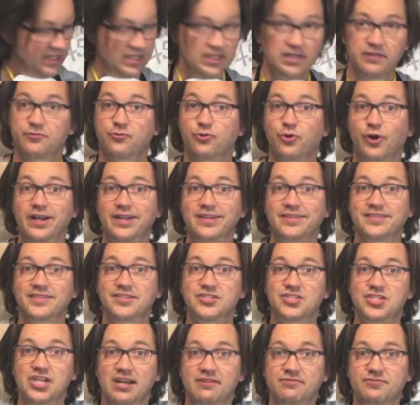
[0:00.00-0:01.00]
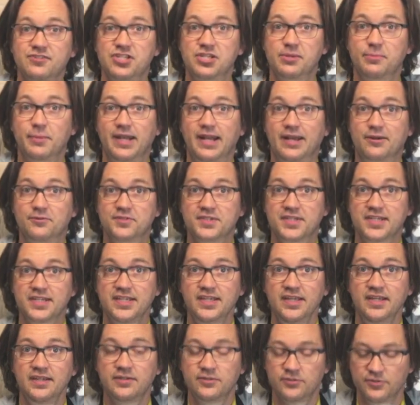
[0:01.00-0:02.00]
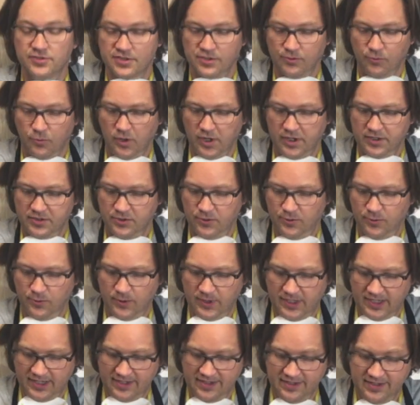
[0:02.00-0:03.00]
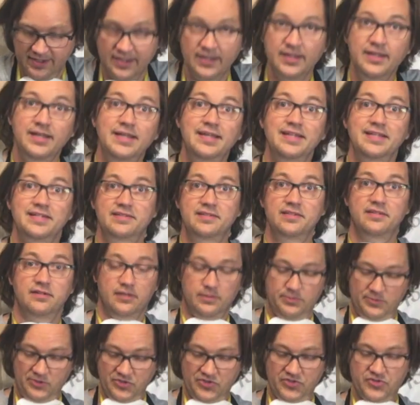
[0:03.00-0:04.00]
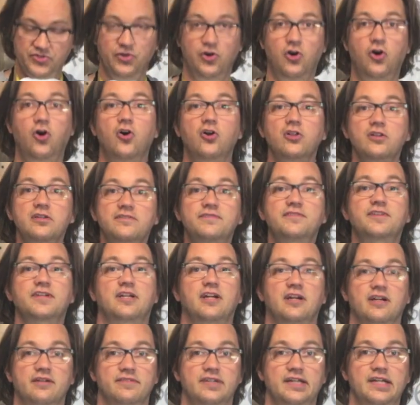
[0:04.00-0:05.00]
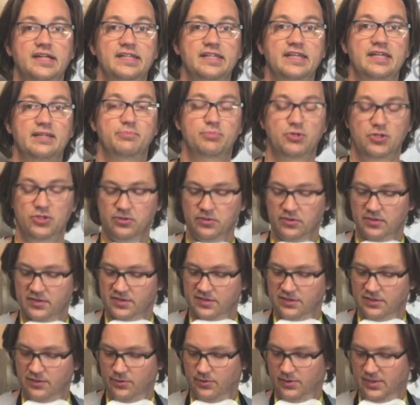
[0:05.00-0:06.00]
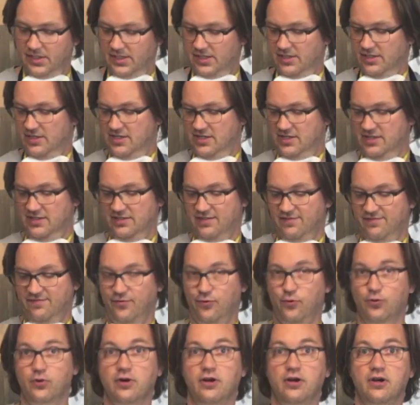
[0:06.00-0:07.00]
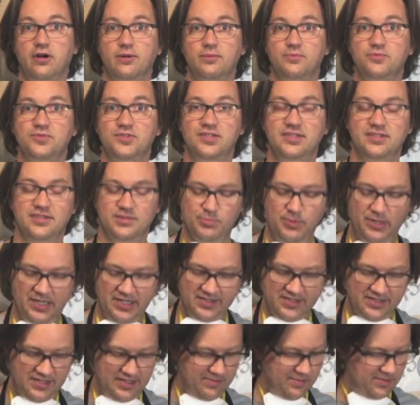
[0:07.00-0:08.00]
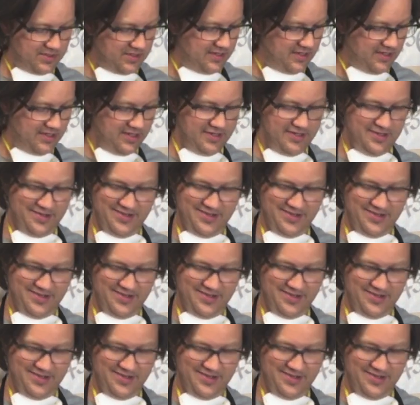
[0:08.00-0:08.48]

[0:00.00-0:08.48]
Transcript: give credit to Jeff Szymanowski, who's the one who uh, did almost all of the carving on that boat. So uh, his forearms and his biceps, uh,